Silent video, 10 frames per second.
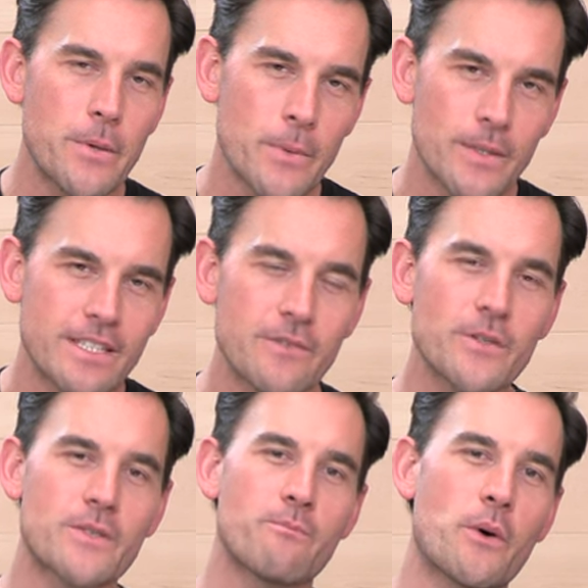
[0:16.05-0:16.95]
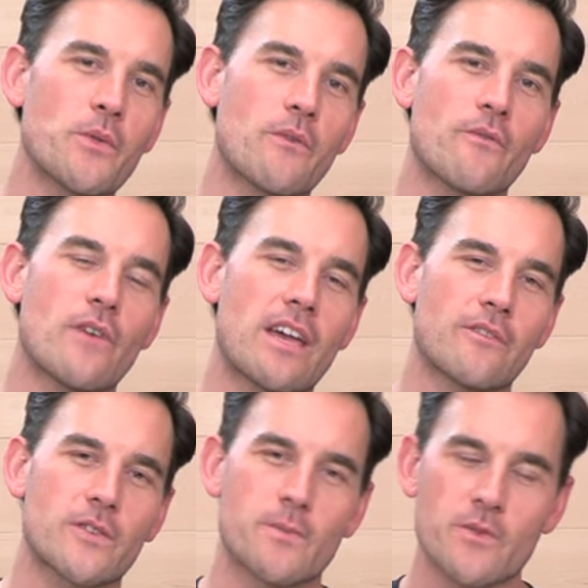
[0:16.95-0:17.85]
boot, do us both a
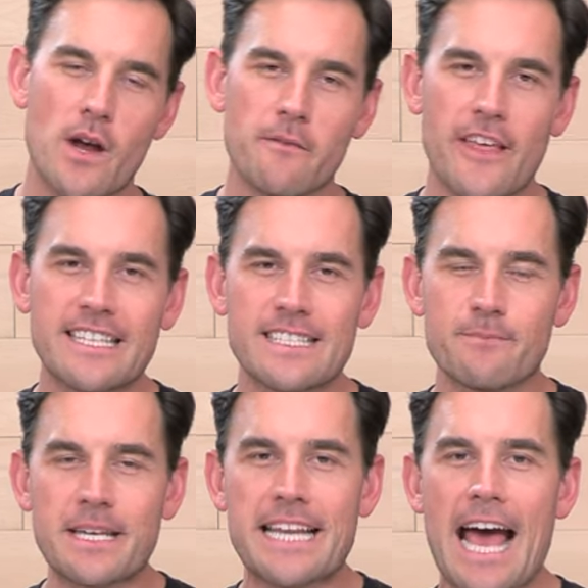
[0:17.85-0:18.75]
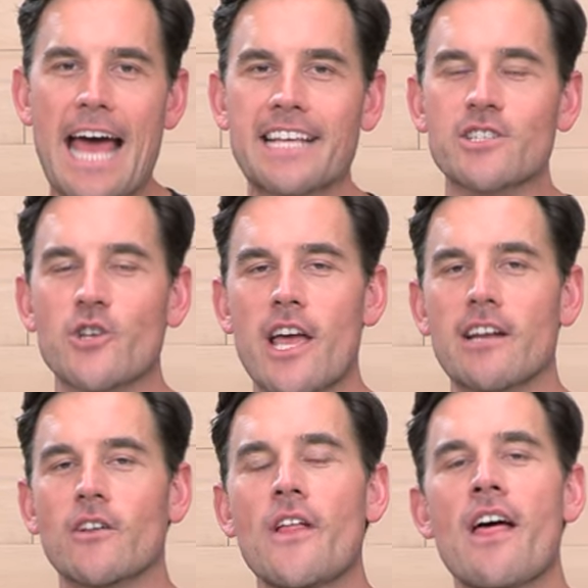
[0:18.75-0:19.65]
favor, subscribe to that Speed Addicts
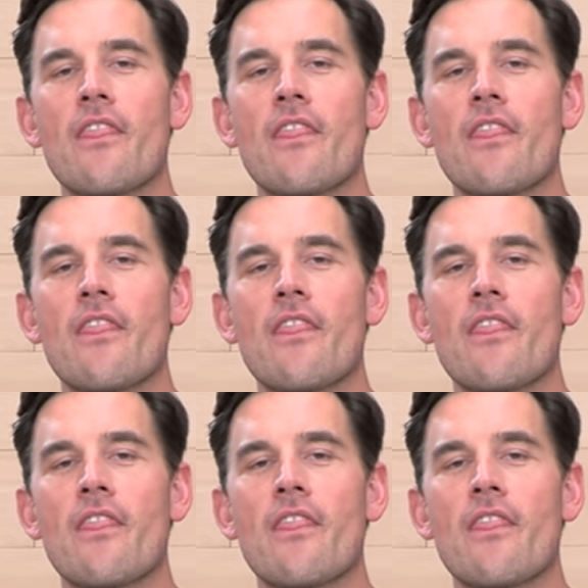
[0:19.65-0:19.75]
channel.